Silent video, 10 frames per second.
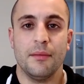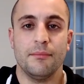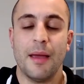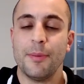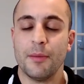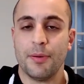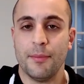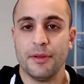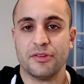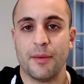Maybe
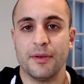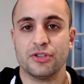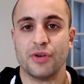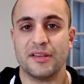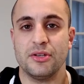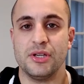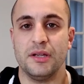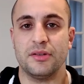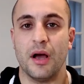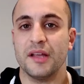implement some of the
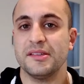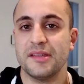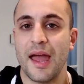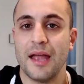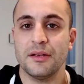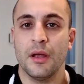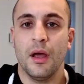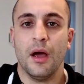strategies that I said.